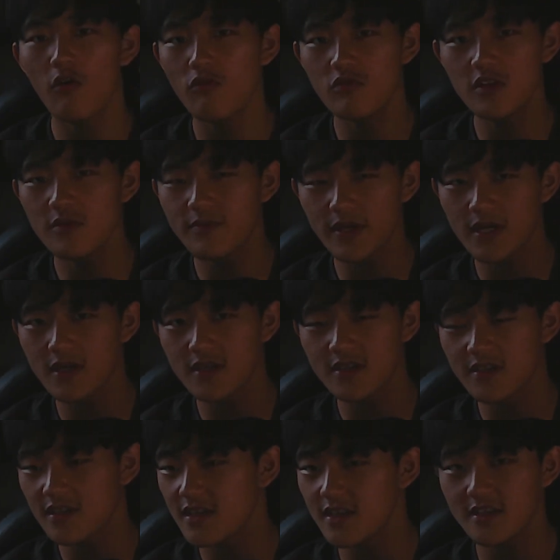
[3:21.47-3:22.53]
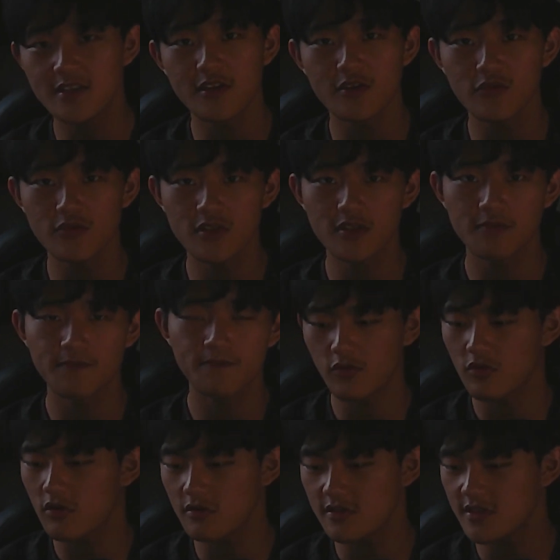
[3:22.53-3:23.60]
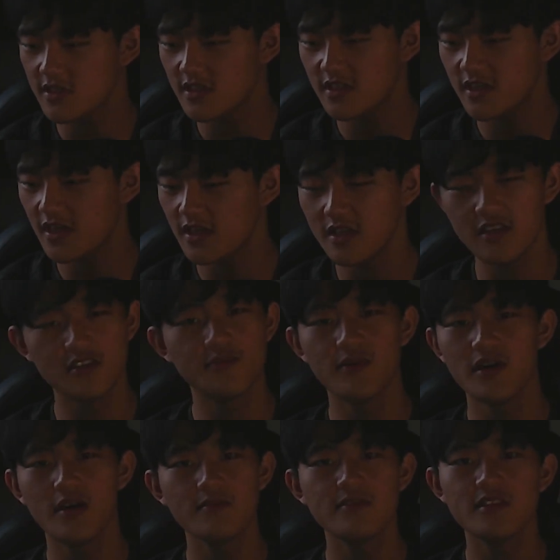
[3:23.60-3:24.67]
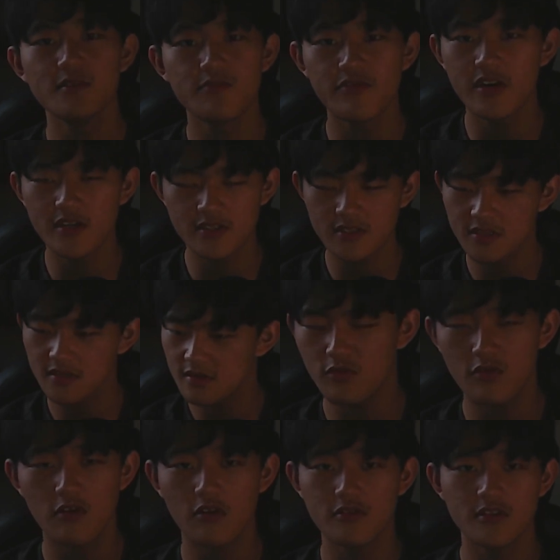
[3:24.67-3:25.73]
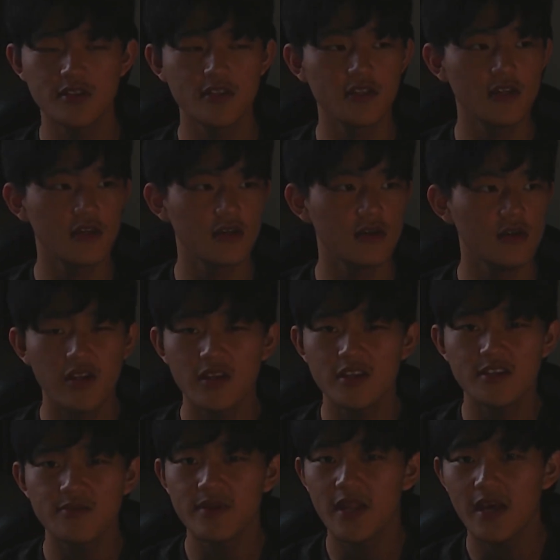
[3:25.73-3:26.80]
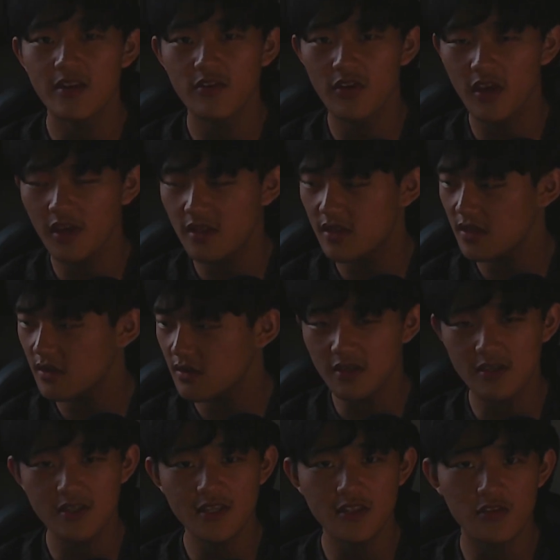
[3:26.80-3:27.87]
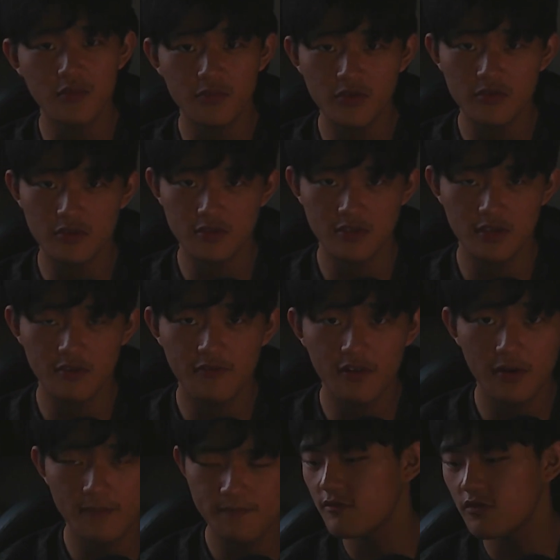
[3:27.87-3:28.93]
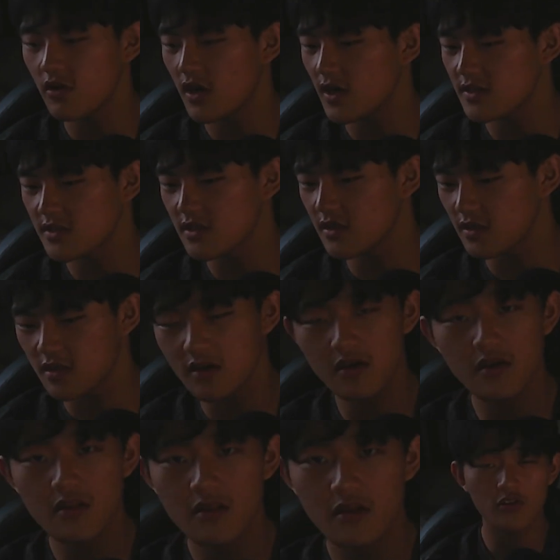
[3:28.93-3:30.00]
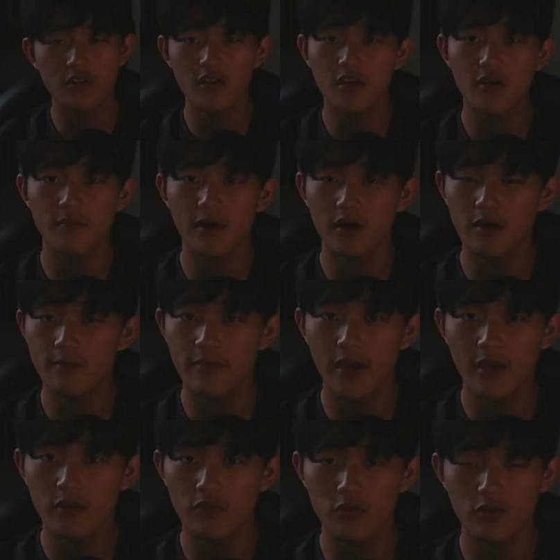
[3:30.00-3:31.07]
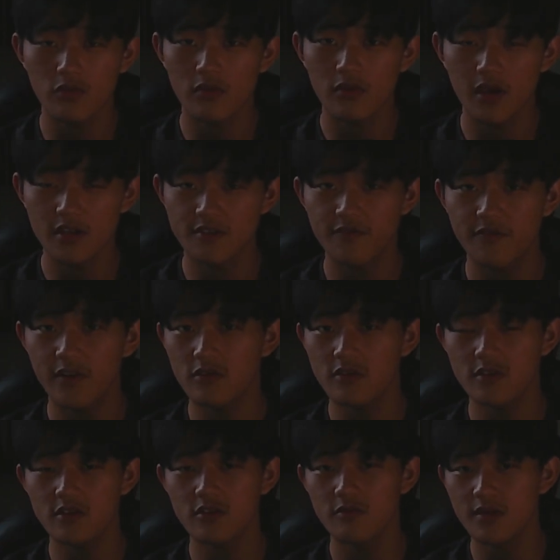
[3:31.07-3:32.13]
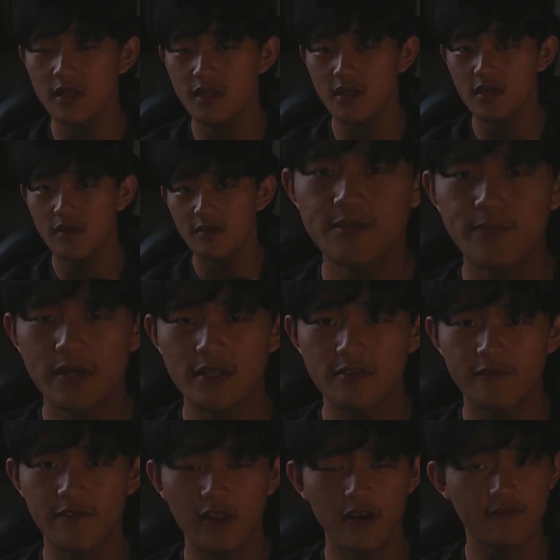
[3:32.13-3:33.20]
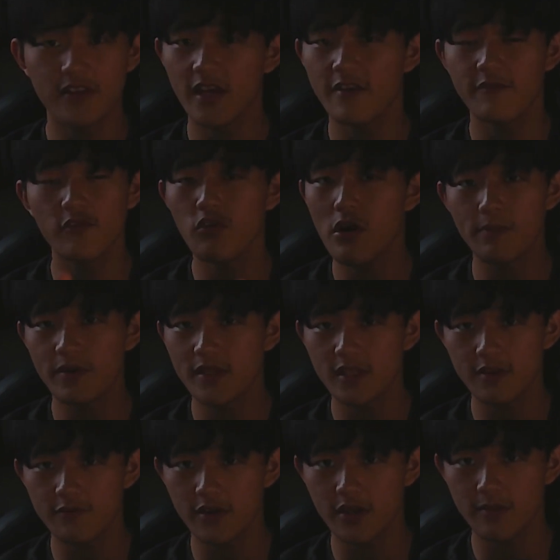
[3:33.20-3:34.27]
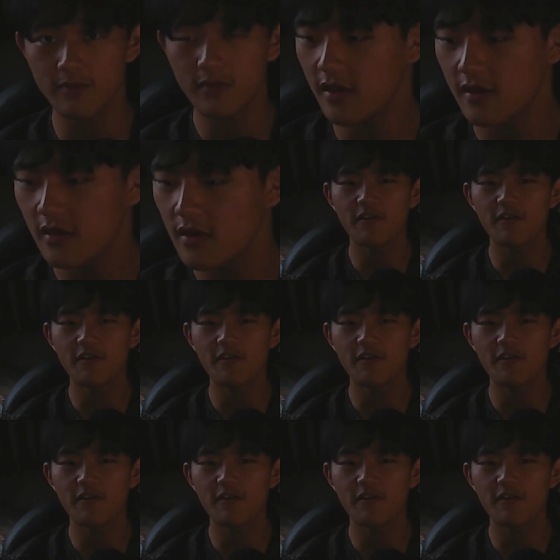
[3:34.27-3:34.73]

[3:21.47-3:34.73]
only because he's a loser. They don't consider that he's perhaps depressed. They don't consider whether he's been educated on the need to build yourself up. If you ask a girl what you think about a man who has failed in so many aspects of life, they have no empathy for them. They